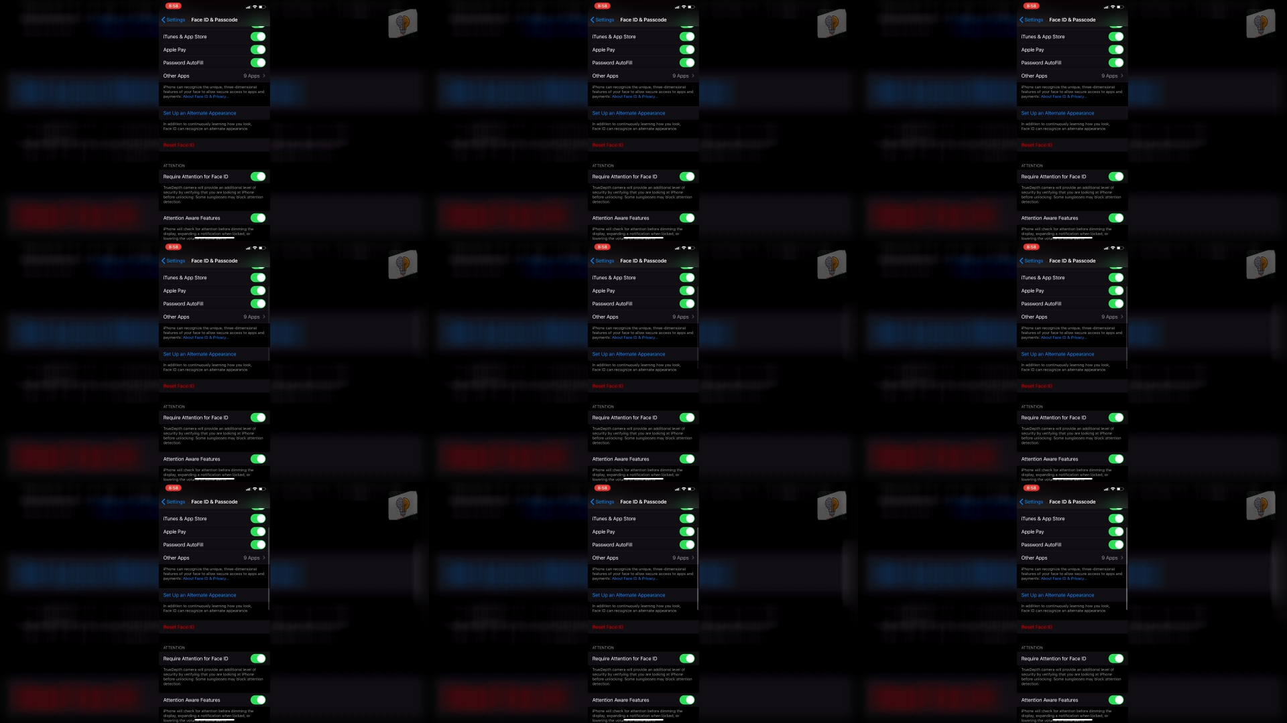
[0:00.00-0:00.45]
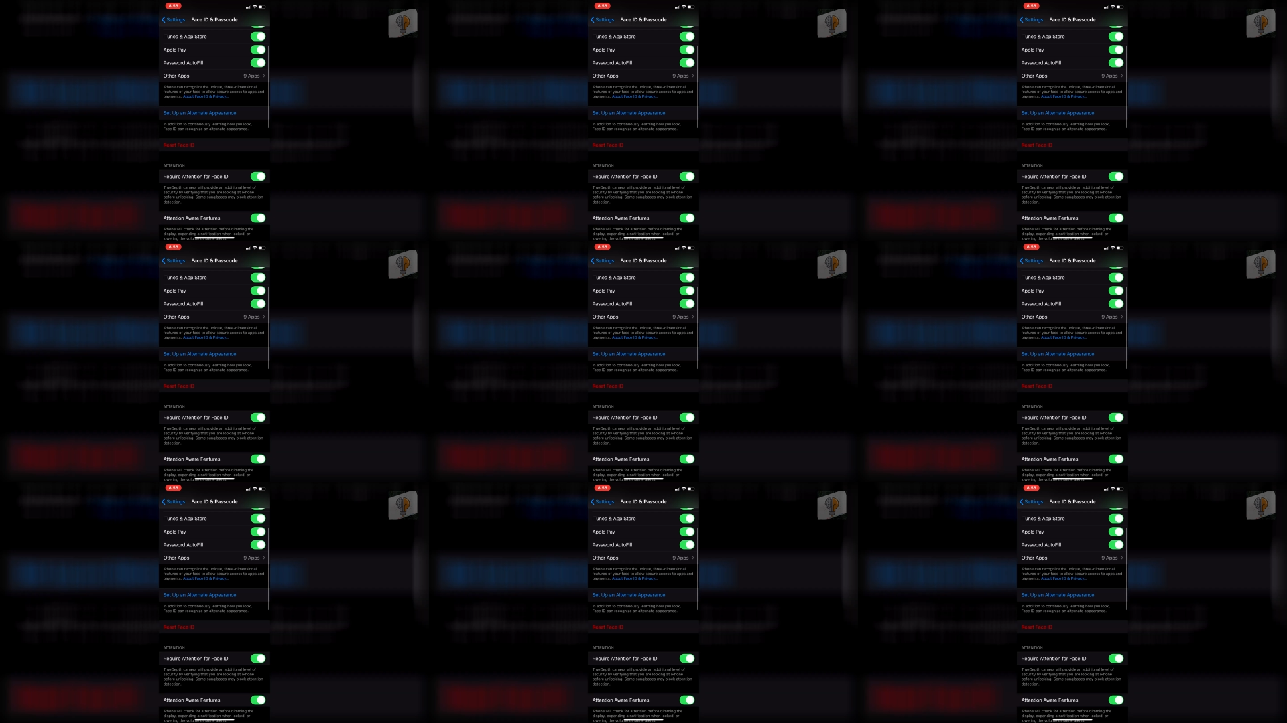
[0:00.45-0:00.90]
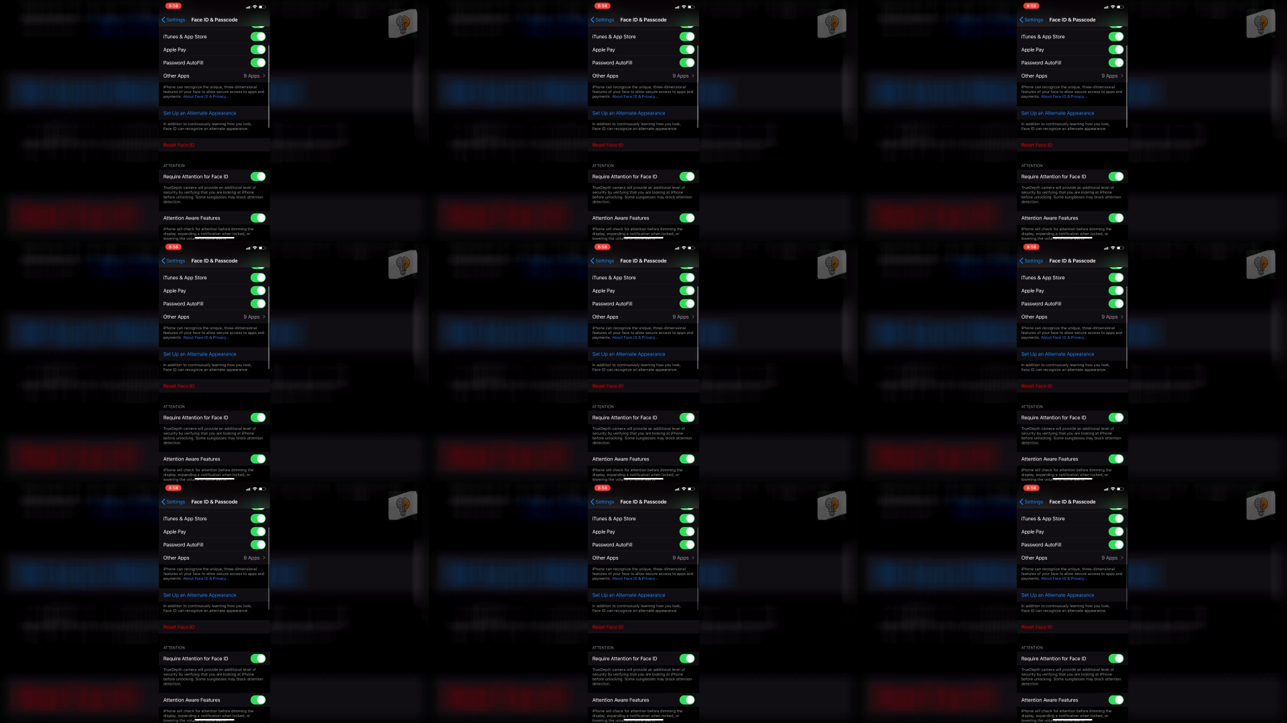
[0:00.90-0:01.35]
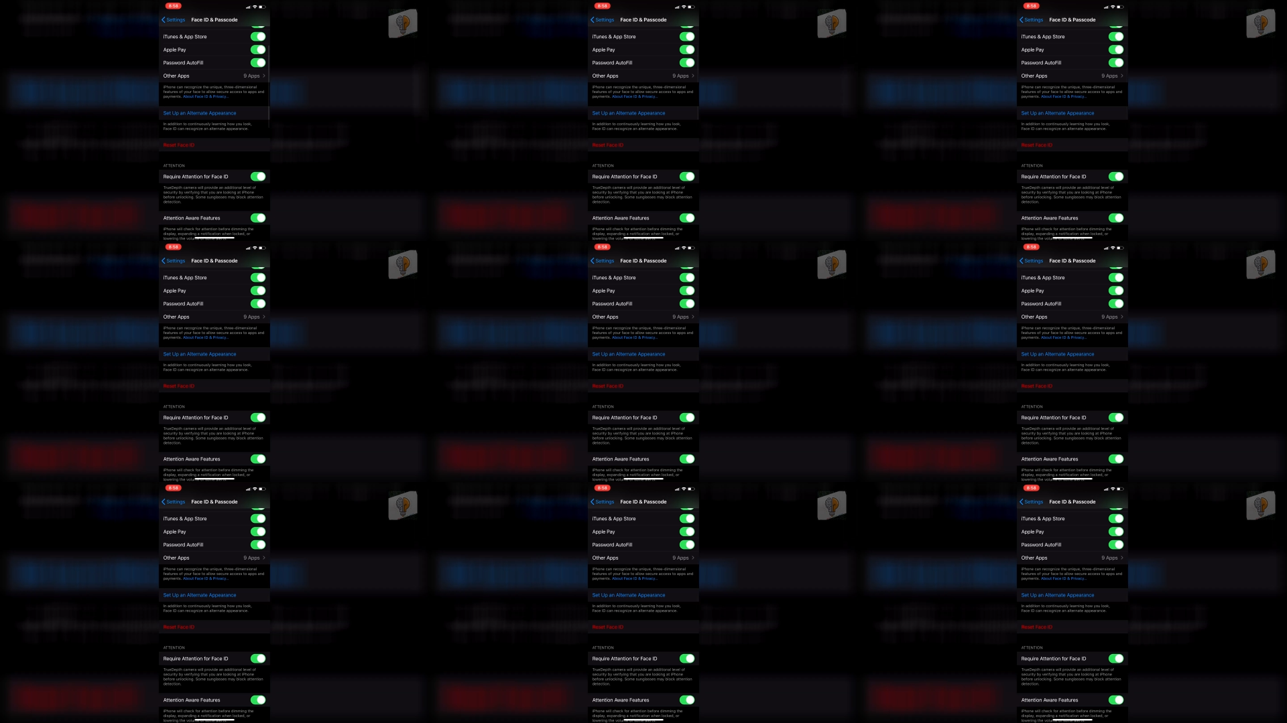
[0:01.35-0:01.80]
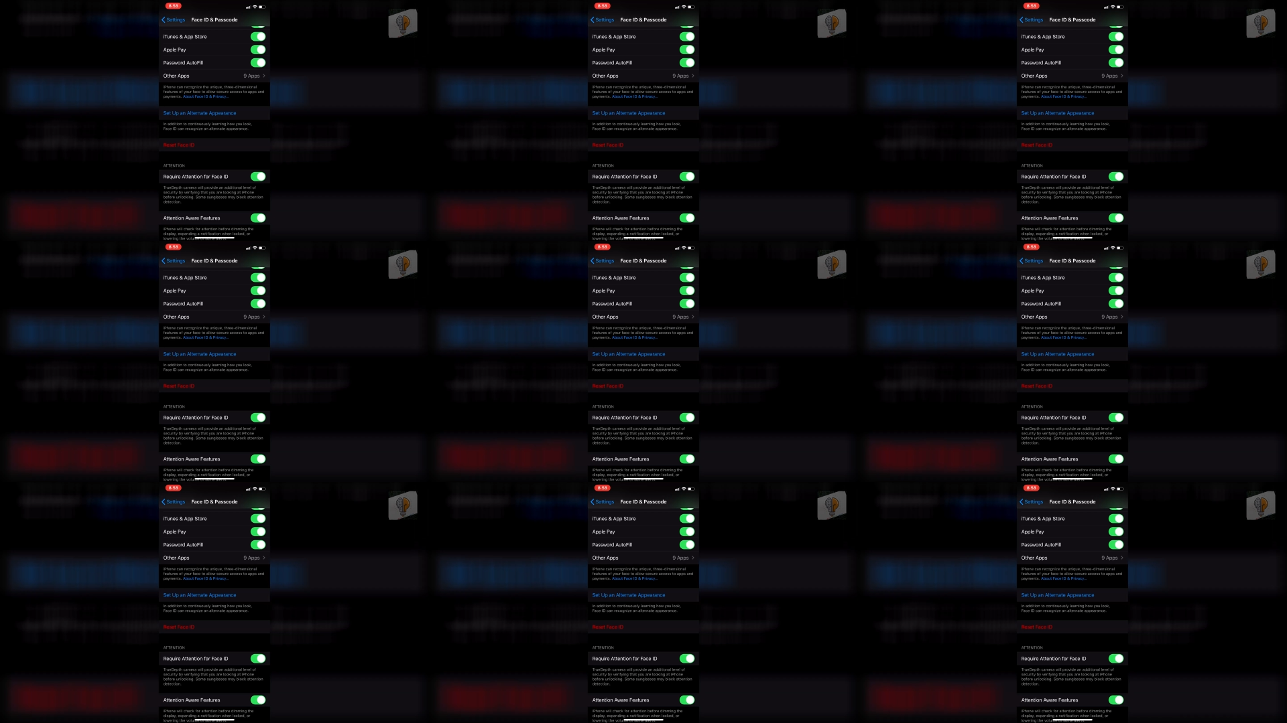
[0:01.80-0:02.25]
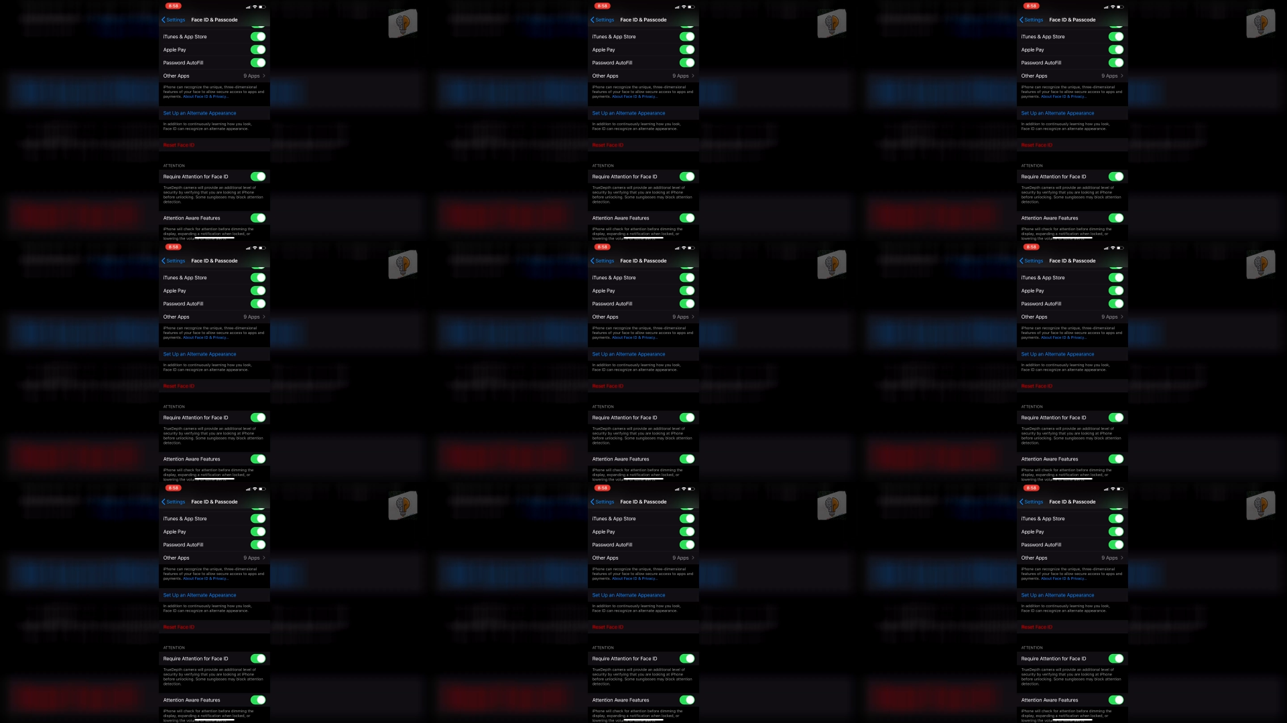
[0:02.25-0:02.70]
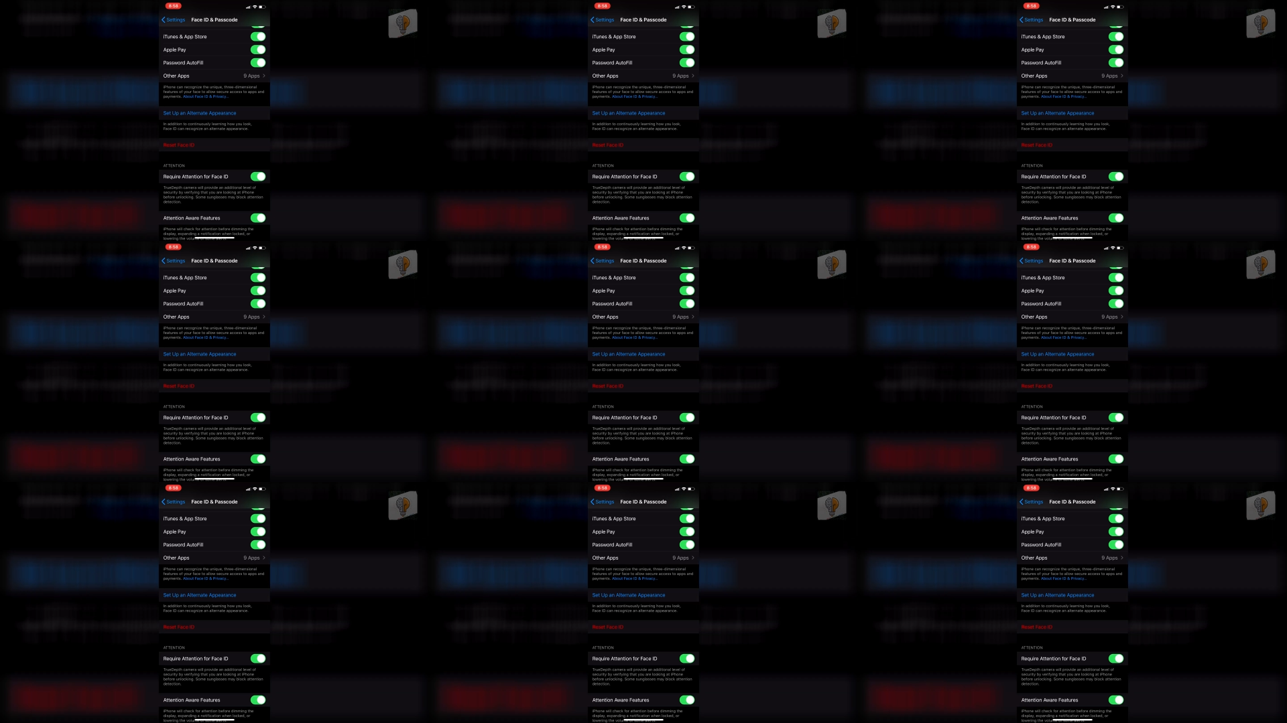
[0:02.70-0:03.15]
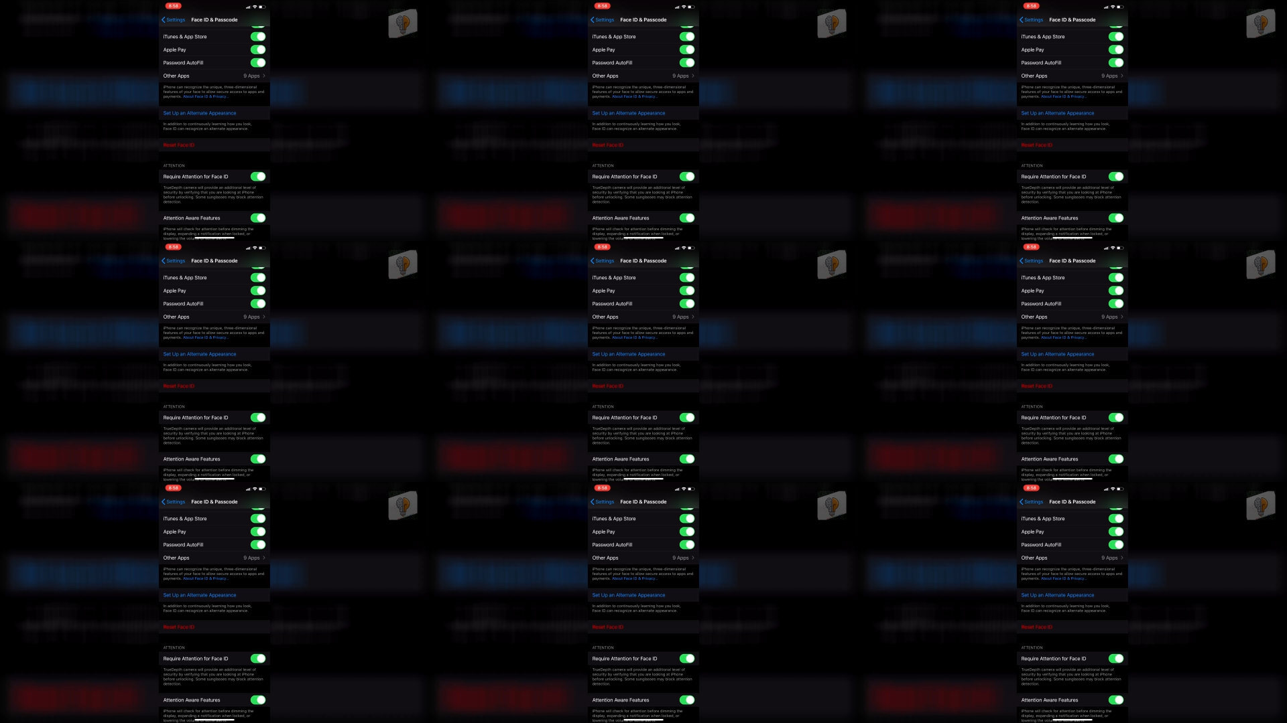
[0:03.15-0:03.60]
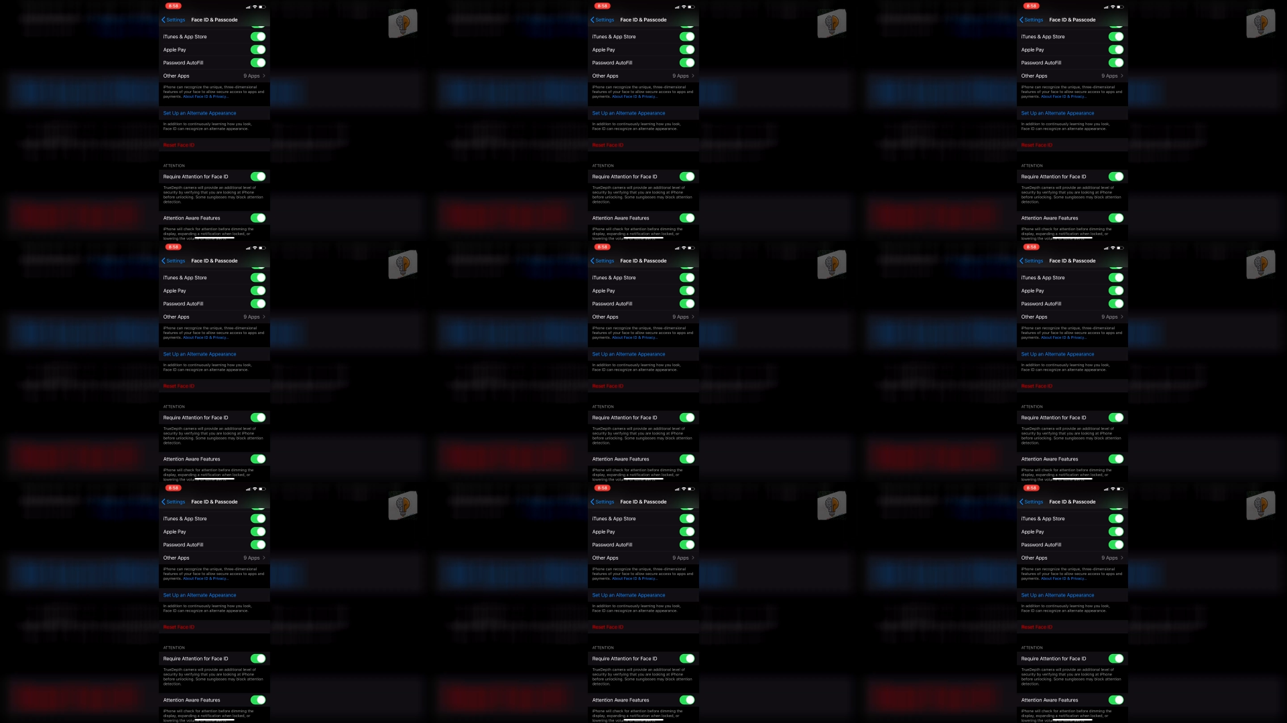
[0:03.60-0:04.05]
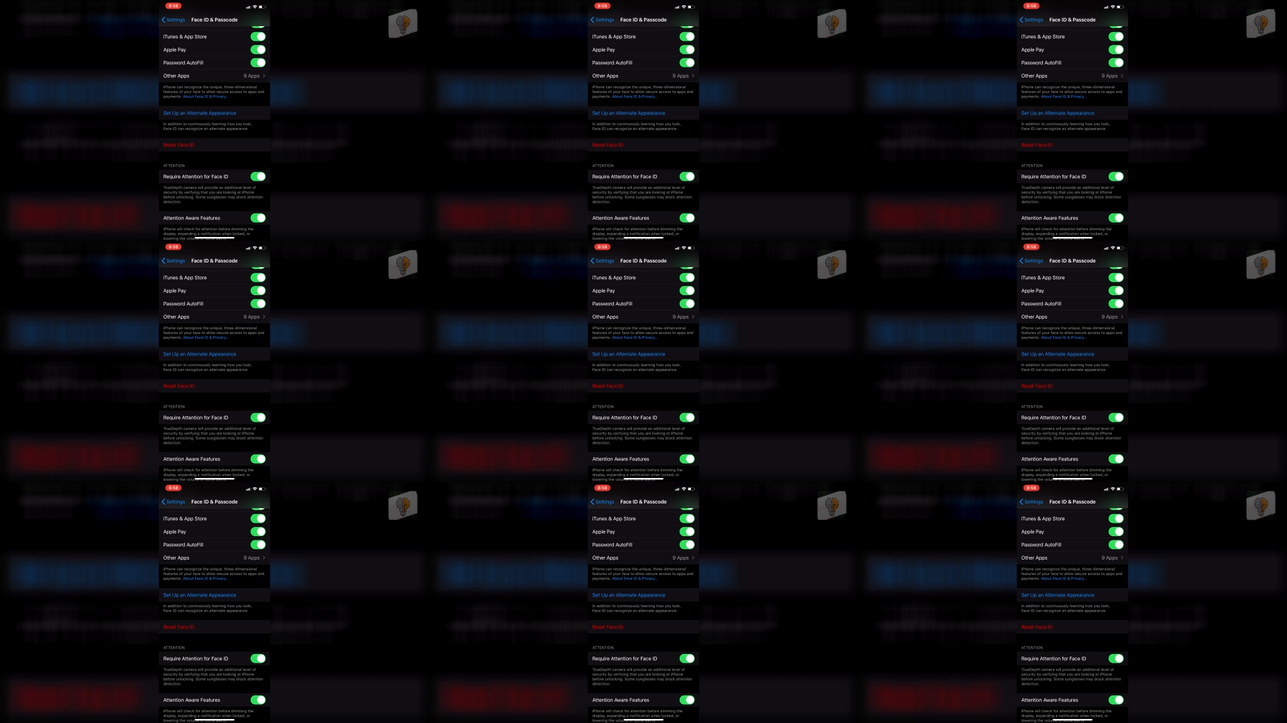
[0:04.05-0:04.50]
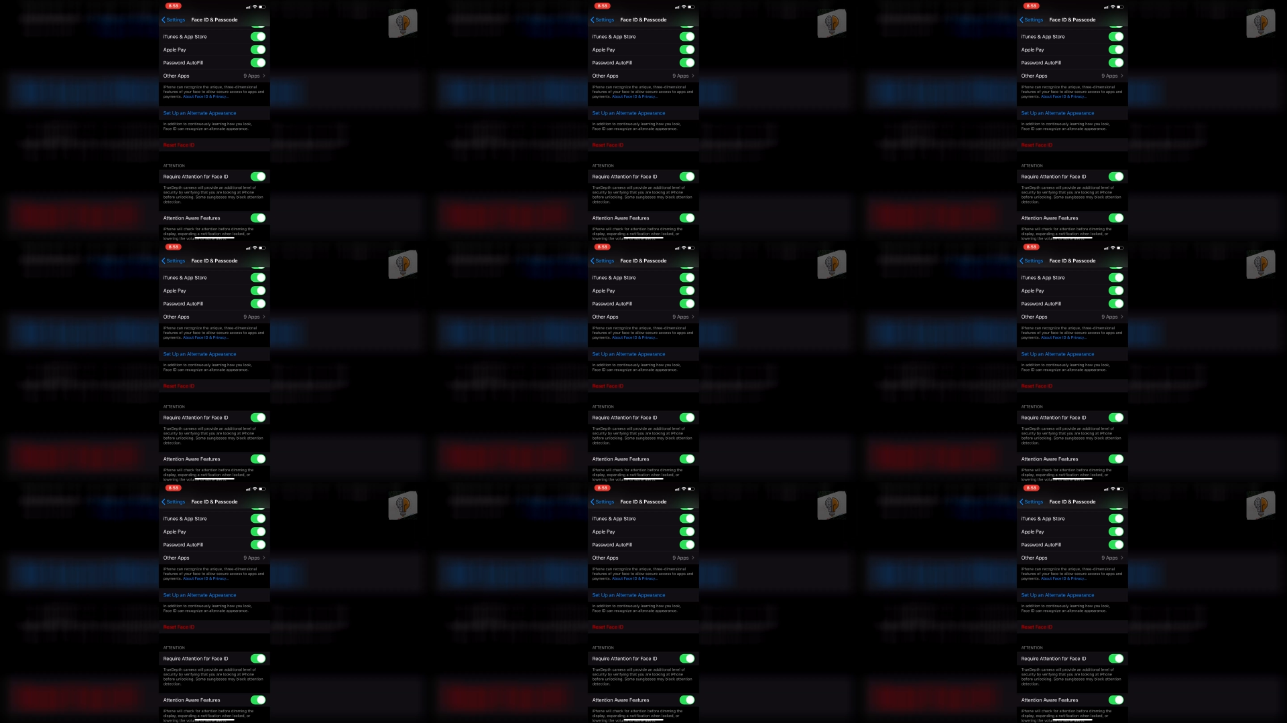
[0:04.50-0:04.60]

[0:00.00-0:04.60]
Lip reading: (no speaker visible)